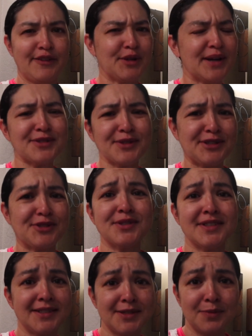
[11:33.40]
If you guys are
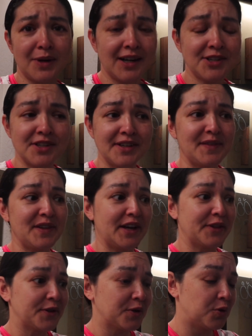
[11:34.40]
interested to watch any of the
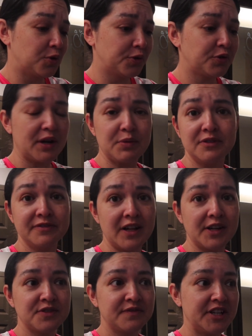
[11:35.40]
other old Great Wolf
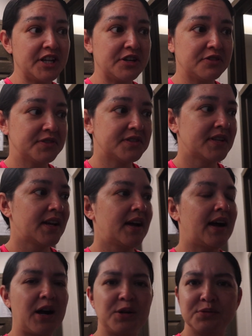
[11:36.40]
Lodge videos,
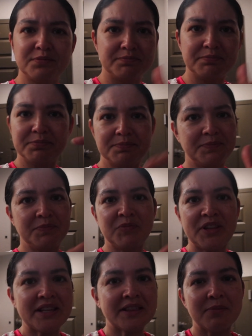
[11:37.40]
I'll
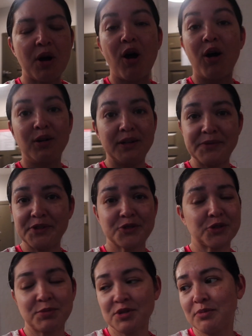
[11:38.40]
link them all in the
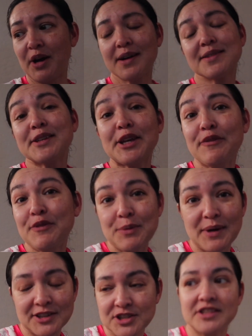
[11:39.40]
description box if
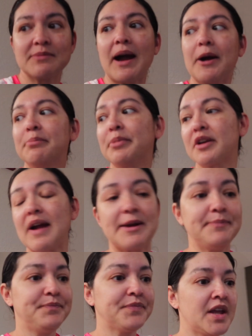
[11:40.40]
you want to check them out. But all
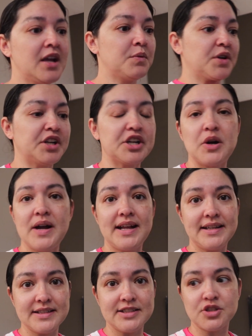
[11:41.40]
right, we're gonna go
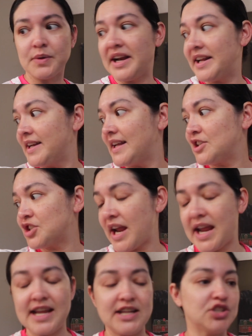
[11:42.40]
ahead, get situated and
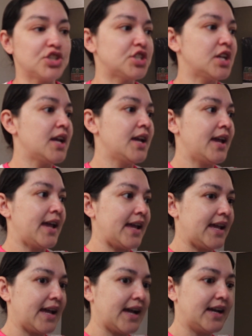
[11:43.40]
changed,
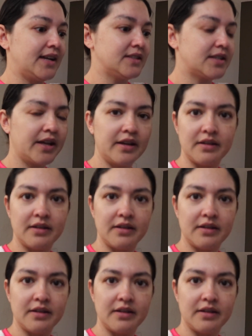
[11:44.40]
and